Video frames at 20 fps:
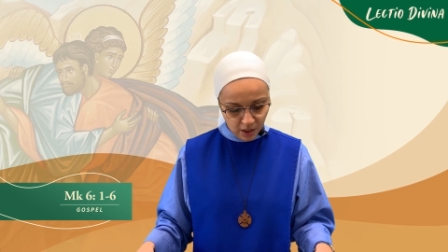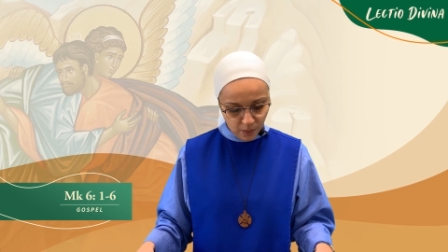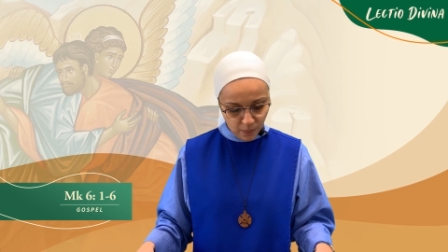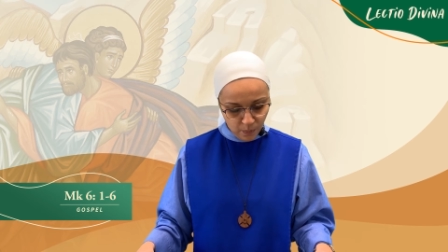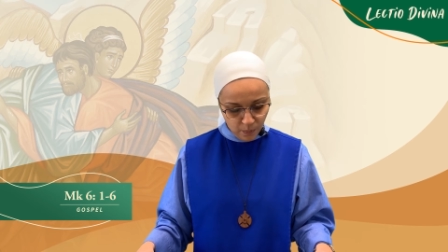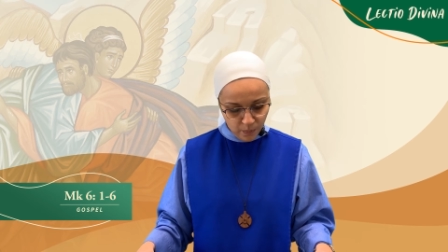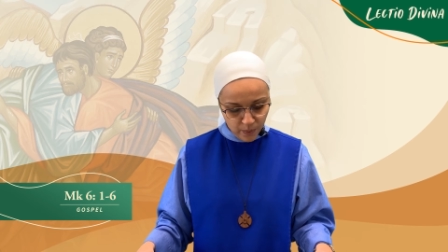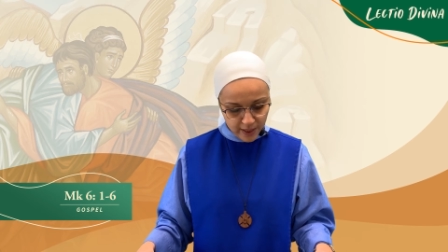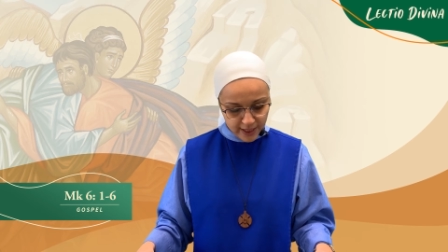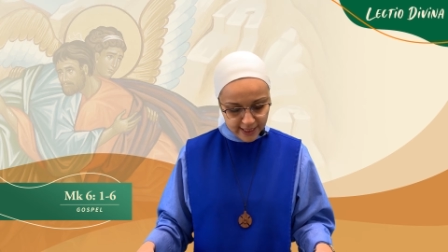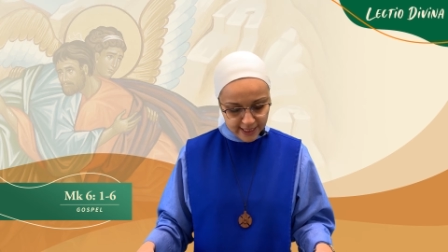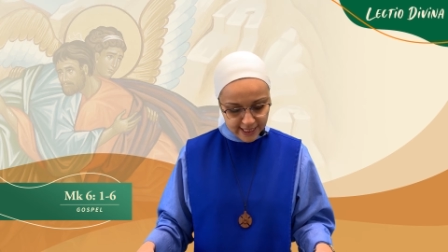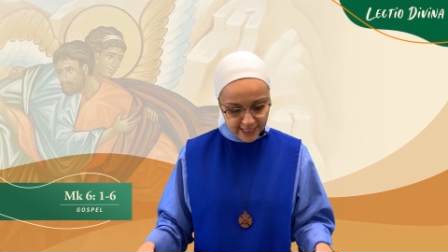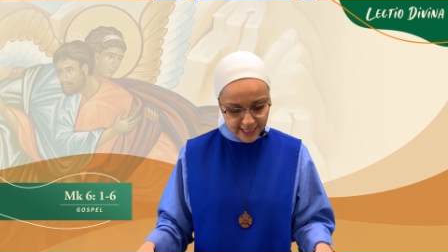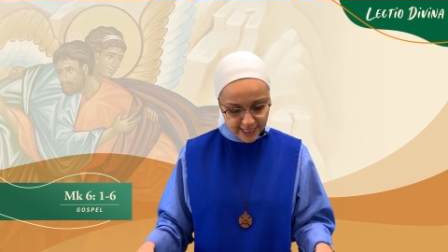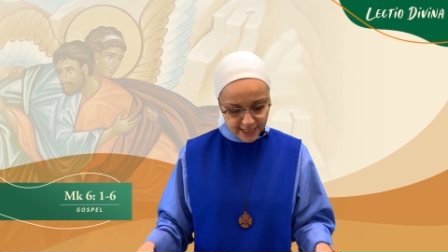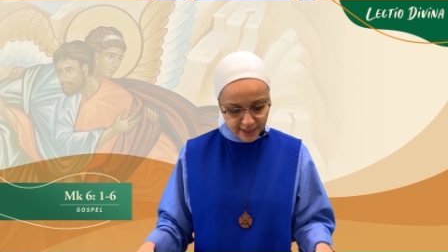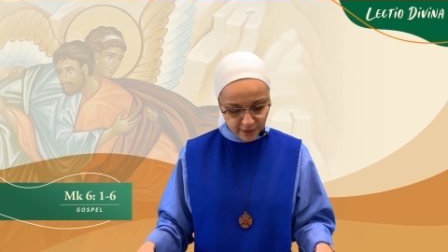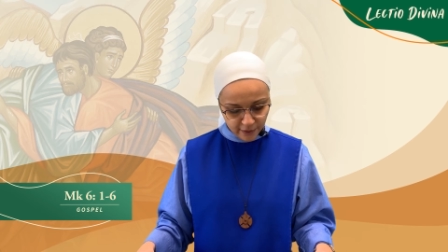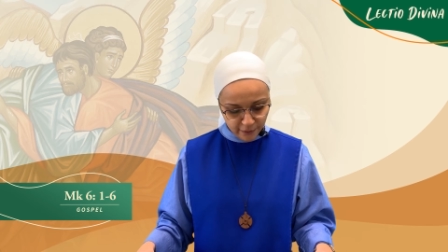What
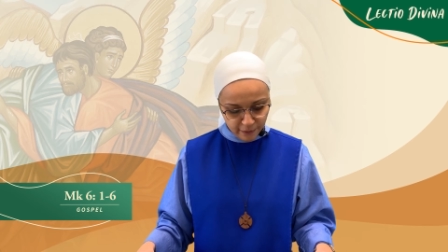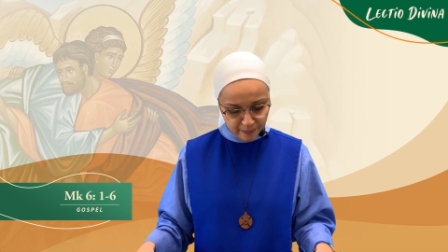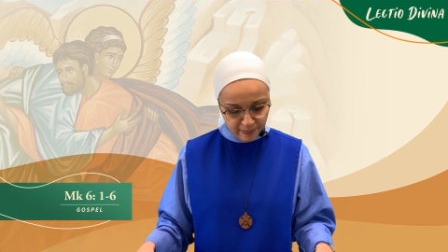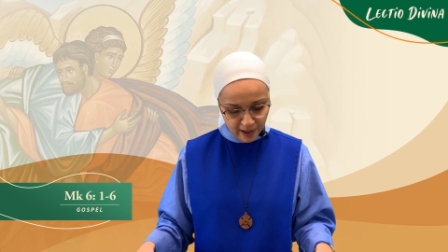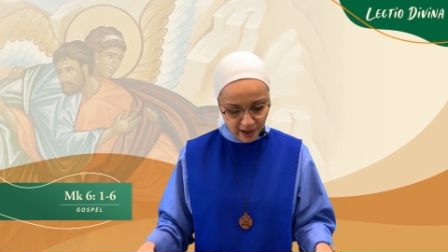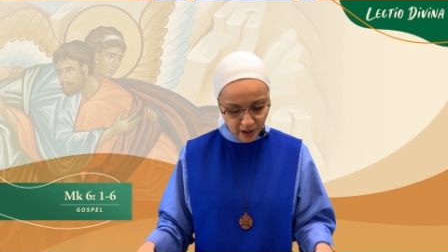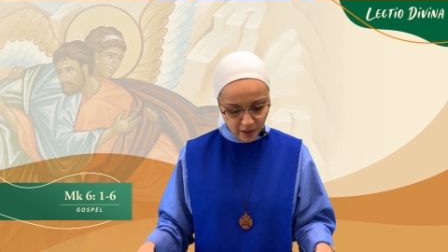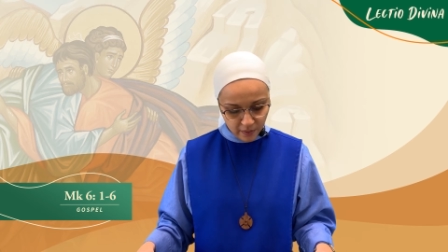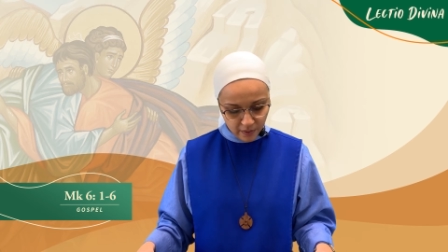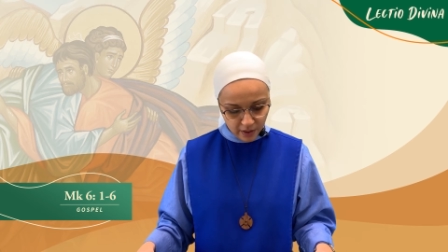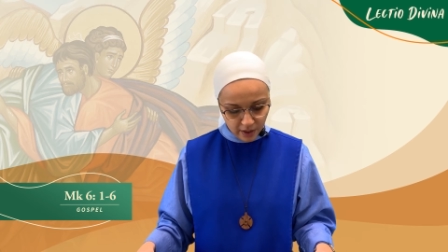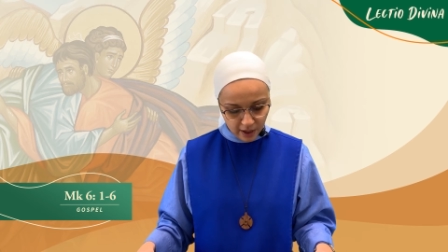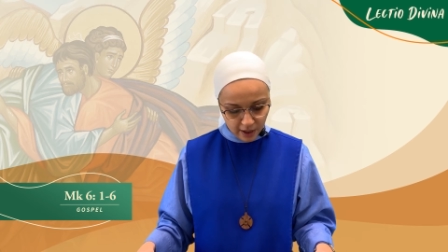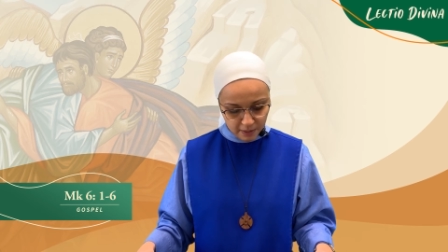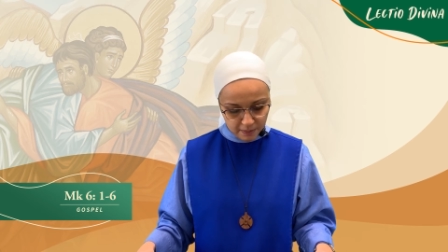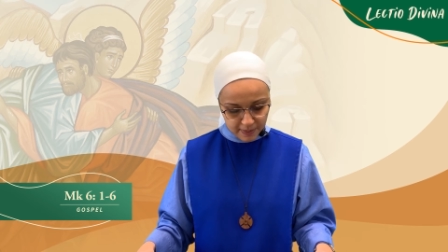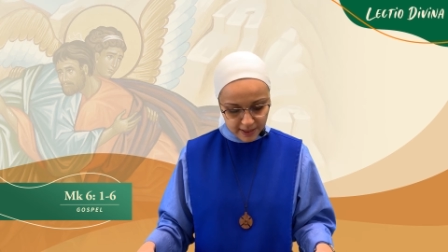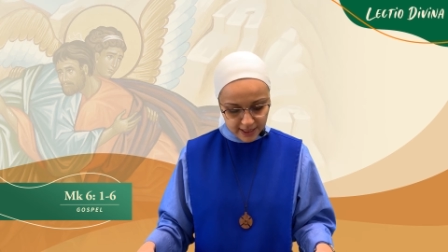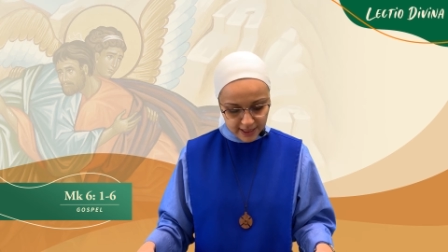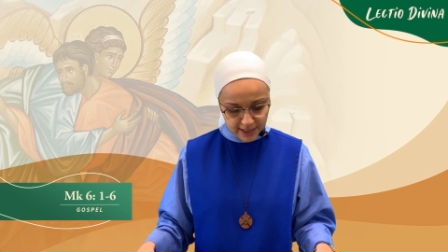deeds of power are
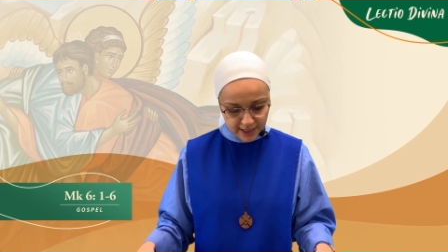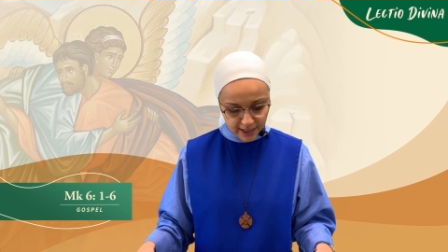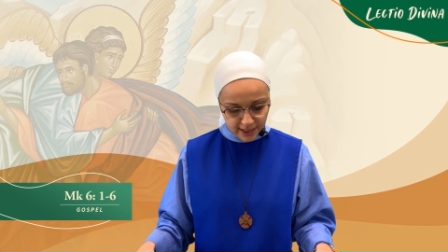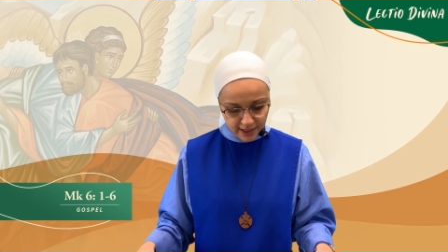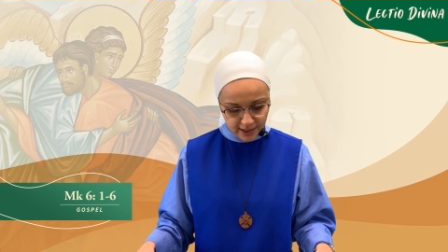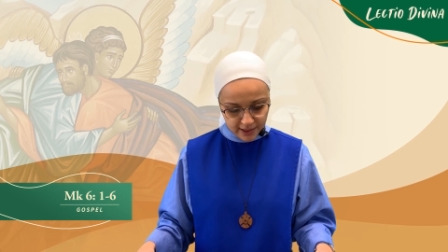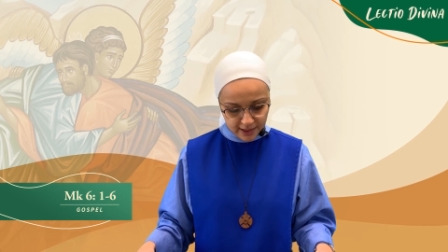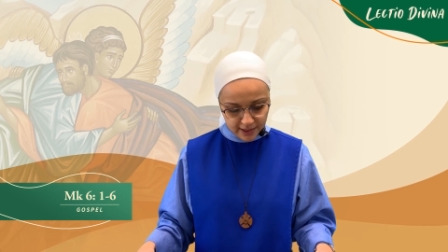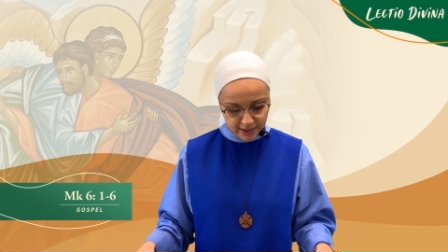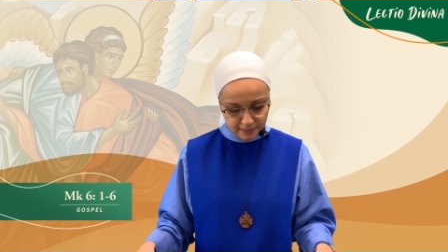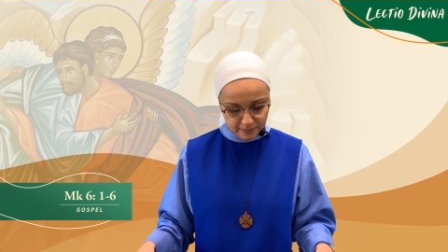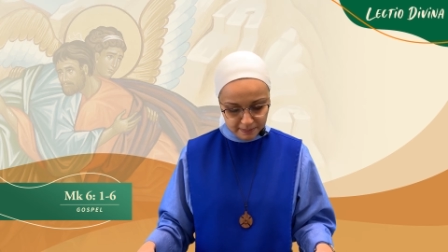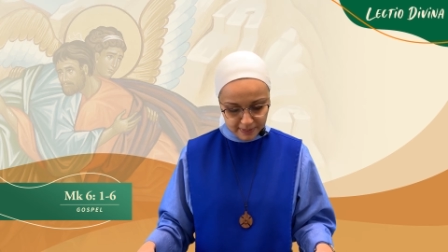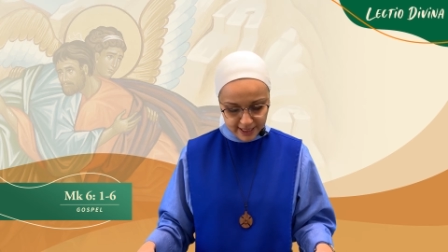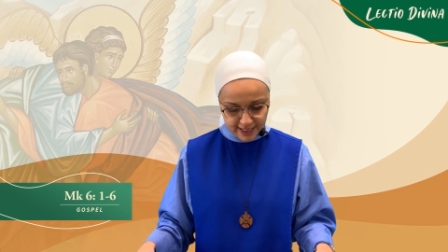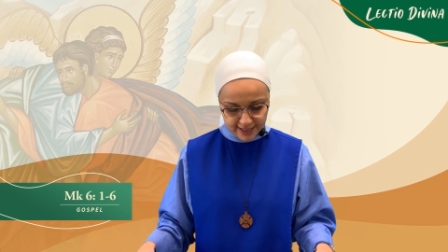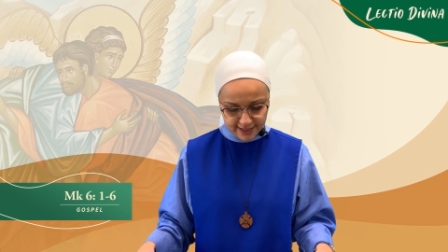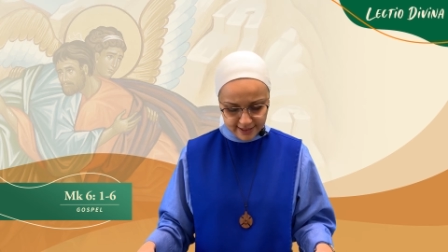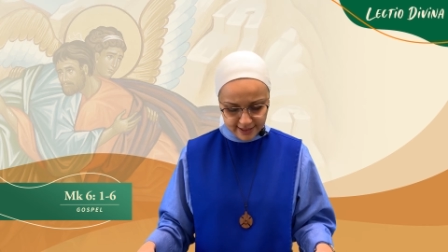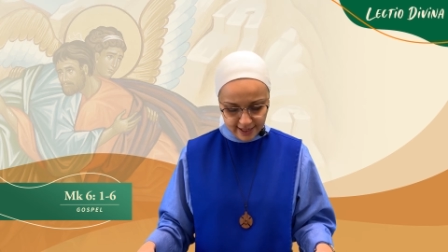being done by
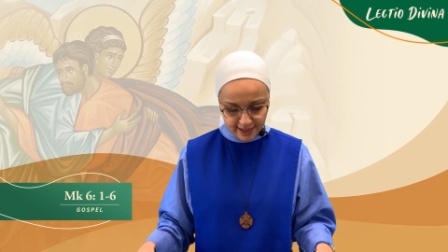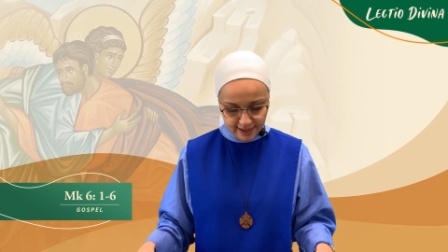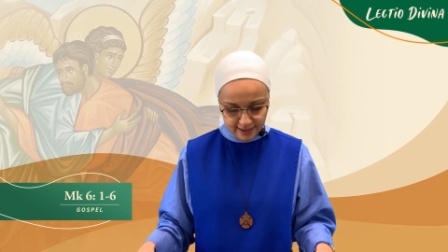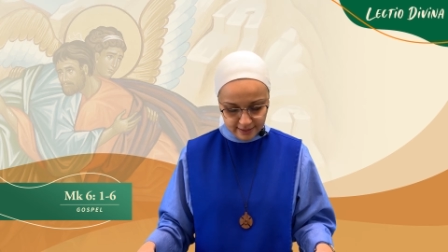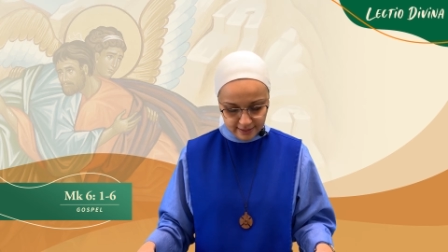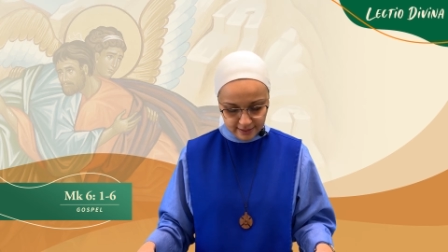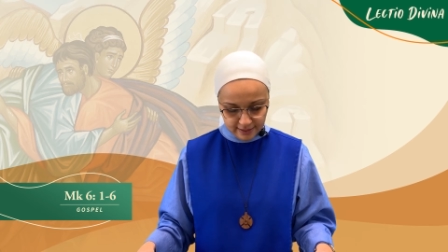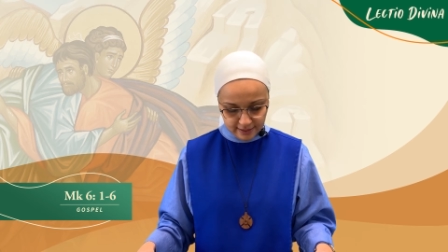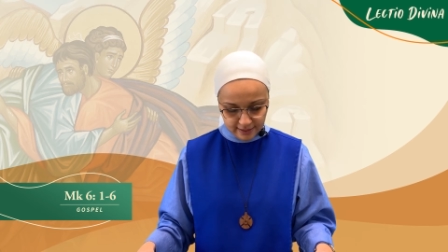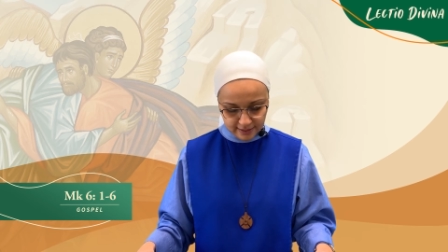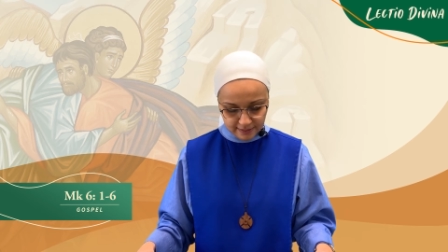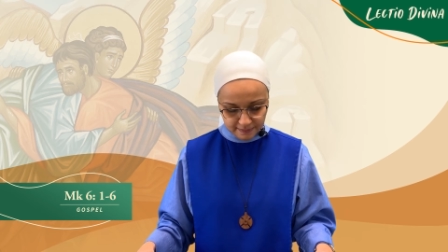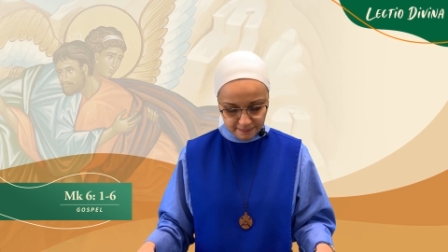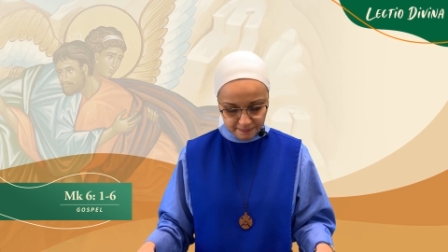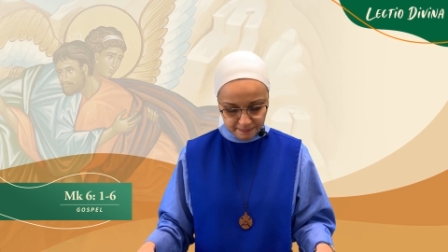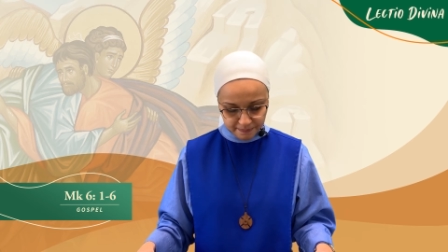his hands?